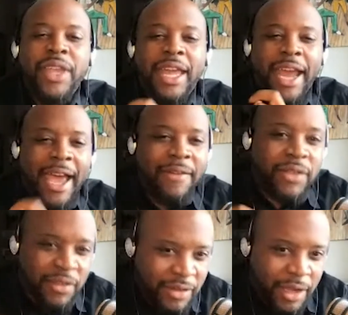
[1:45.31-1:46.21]
And I have
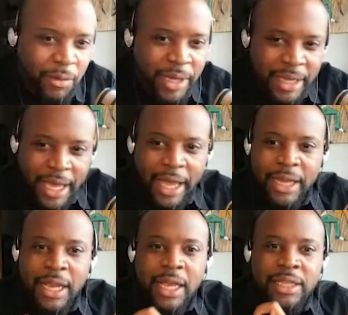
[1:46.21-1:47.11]
this theory that
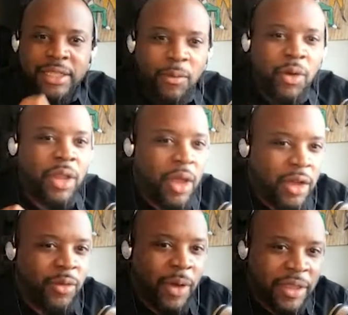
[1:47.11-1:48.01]
somewhere
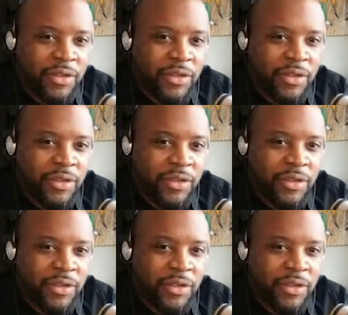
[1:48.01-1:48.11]
along the way,